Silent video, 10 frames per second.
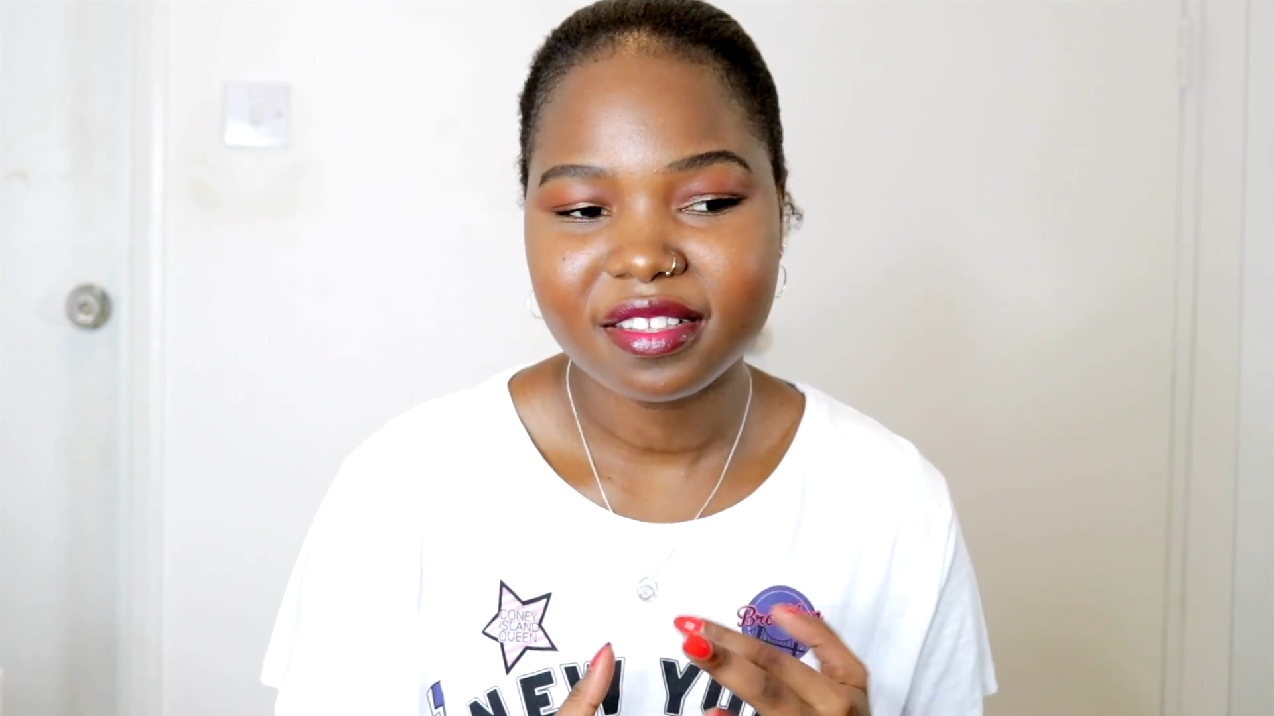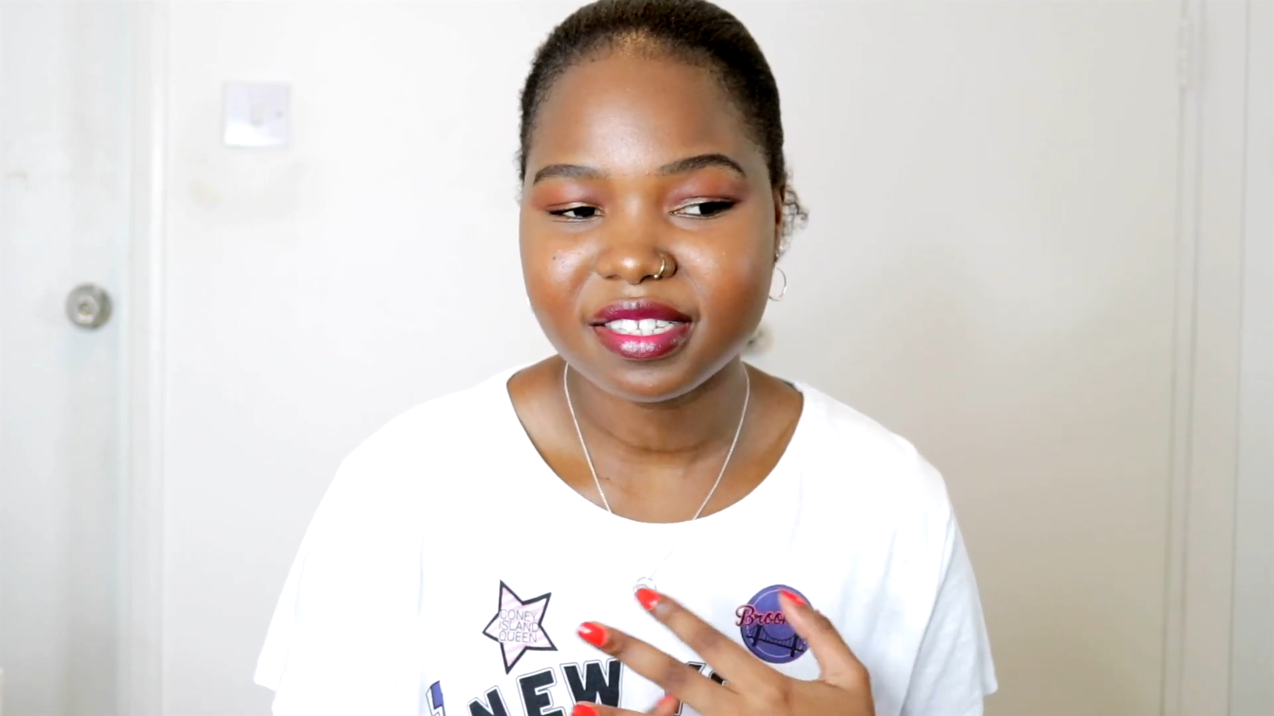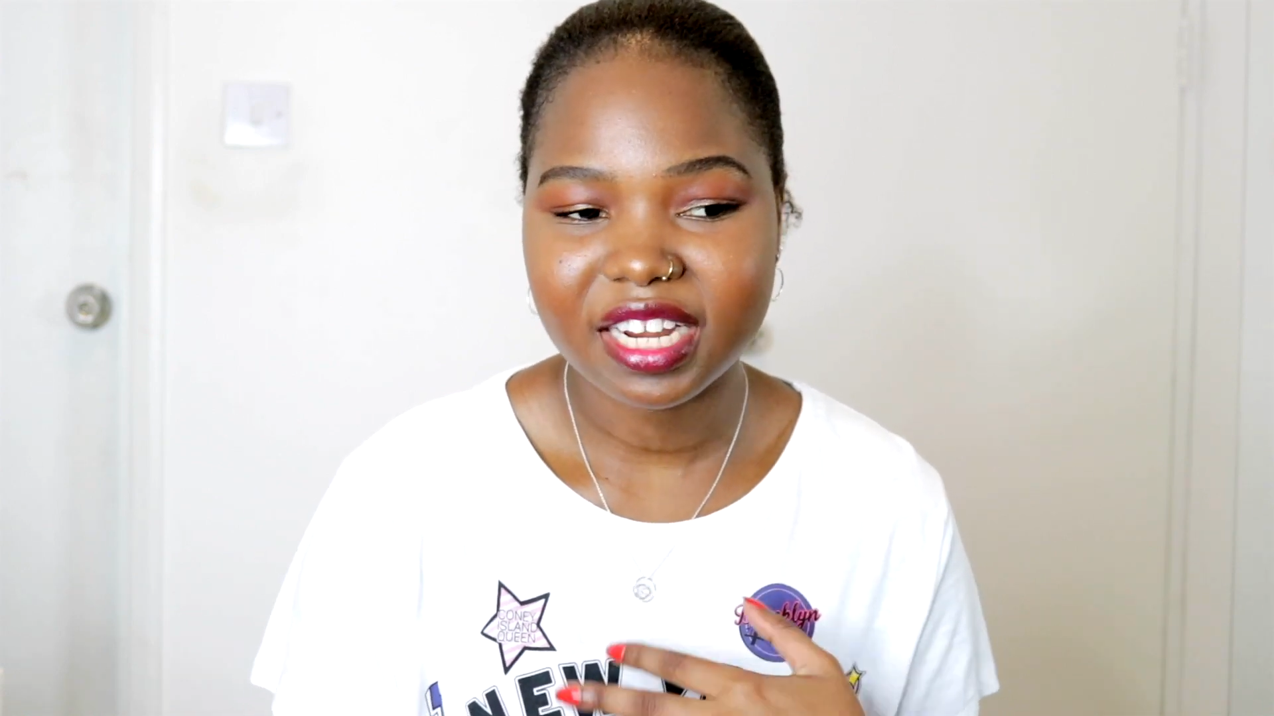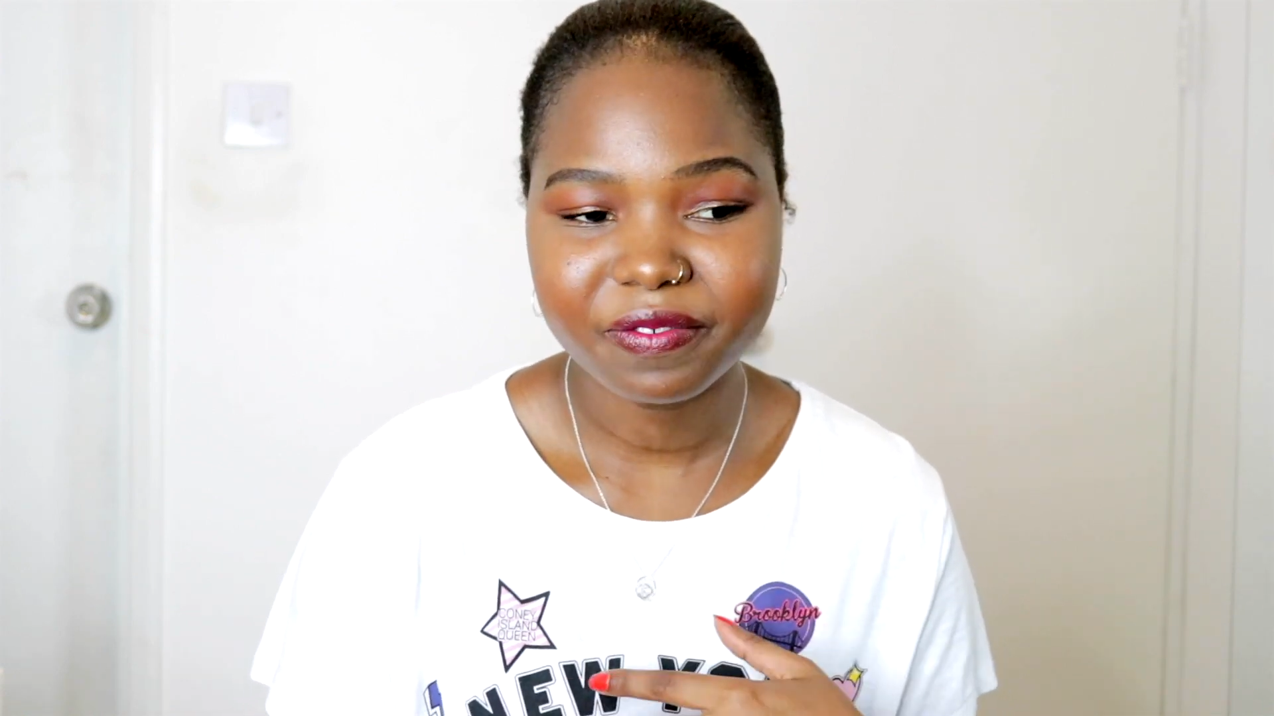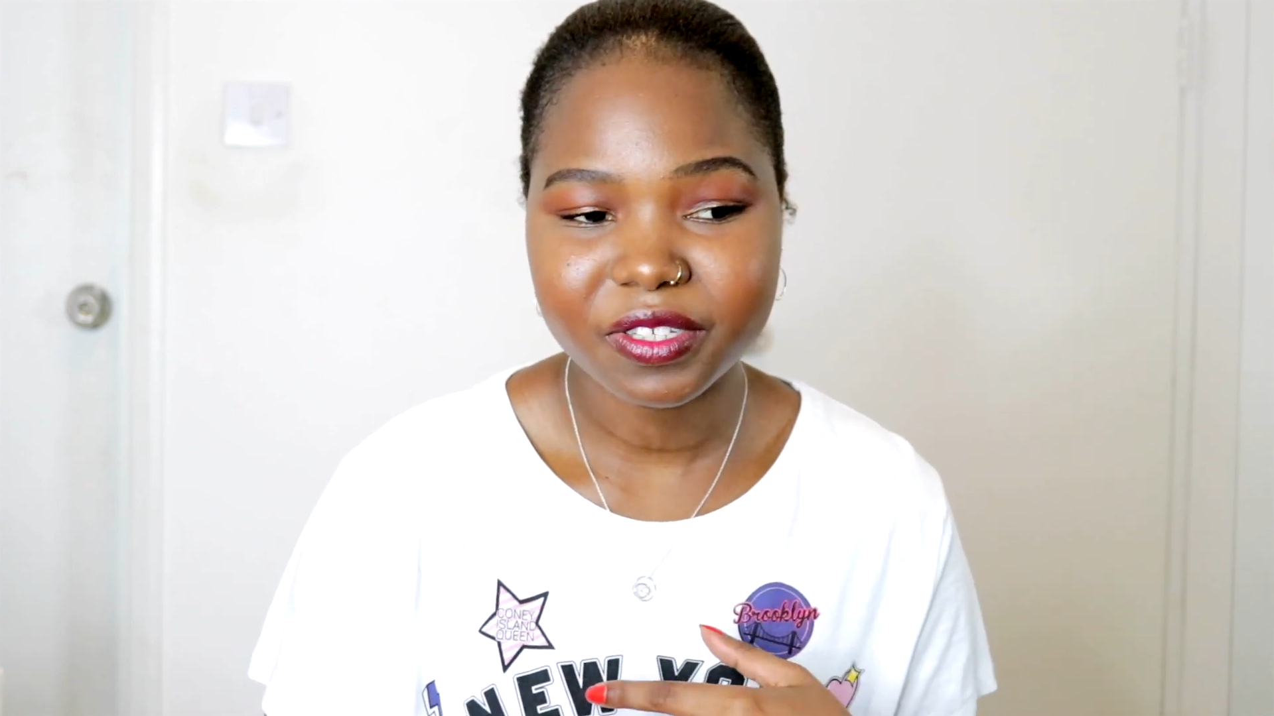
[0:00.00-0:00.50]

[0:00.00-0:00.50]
stuff